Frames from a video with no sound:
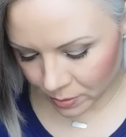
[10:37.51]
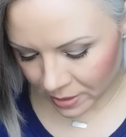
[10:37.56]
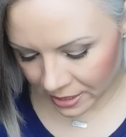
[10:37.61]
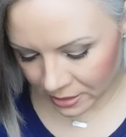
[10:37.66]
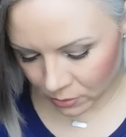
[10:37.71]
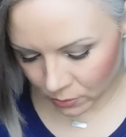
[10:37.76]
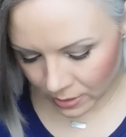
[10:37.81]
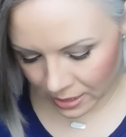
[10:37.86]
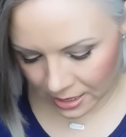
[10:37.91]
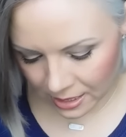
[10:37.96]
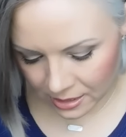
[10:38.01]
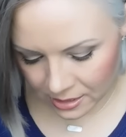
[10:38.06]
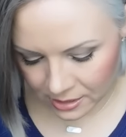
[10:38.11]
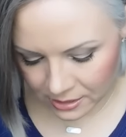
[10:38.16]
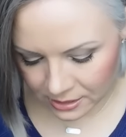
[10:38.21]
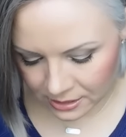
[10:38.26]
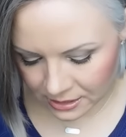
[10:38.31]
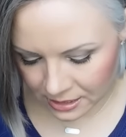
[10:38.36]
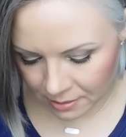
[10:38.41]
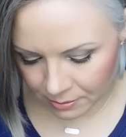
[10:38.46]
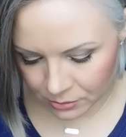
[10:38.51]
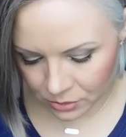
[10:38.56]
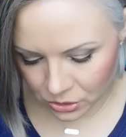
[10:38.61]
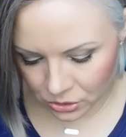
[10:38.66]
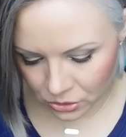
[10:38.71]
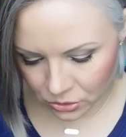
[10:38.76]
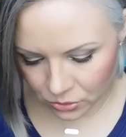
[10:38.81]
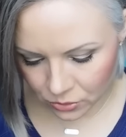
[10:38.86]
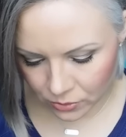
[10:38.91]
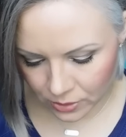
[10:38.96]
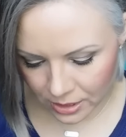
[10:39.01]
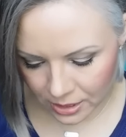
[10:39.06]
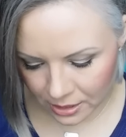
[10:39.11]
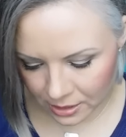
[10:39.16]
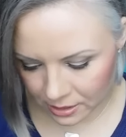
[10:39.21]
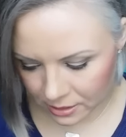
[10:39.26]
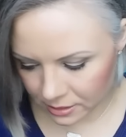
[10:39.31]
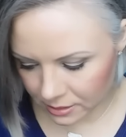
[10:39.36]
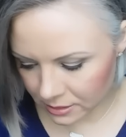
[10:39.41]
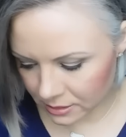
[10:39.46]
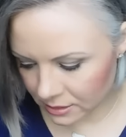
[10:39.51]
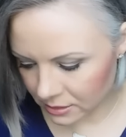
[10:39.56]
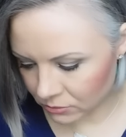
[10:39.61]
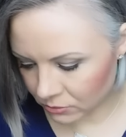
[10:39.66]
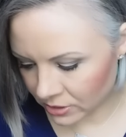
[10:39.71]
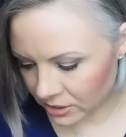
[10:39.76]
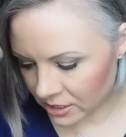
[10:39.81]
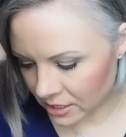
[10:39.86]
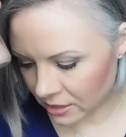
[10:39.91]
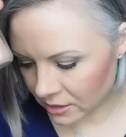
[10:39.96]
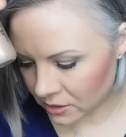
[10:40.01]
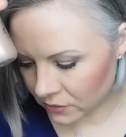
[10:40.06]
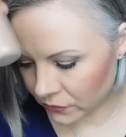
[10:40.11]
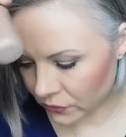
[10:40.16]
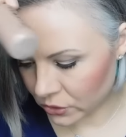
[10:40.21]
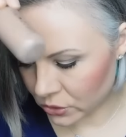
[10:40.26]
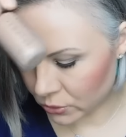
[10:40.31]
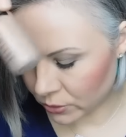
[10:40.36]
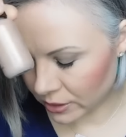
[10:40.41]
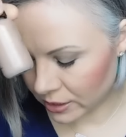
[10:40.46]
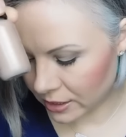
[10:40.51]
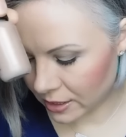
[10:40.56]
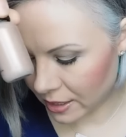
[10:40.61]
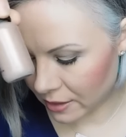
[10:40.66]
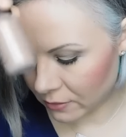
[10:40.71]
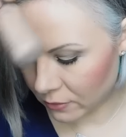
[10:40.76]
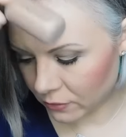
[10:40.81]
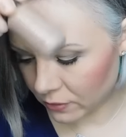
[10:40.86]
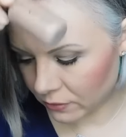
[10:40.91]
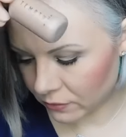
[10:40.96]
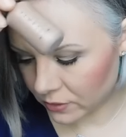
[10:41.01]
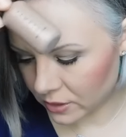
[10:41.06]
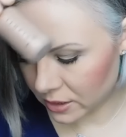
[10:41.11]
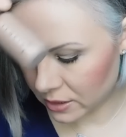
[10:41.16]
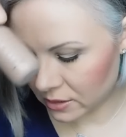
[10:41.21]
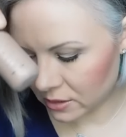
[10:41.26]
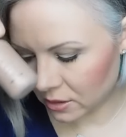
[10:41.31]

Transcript: By the way, this Temptu is retails for $29.50,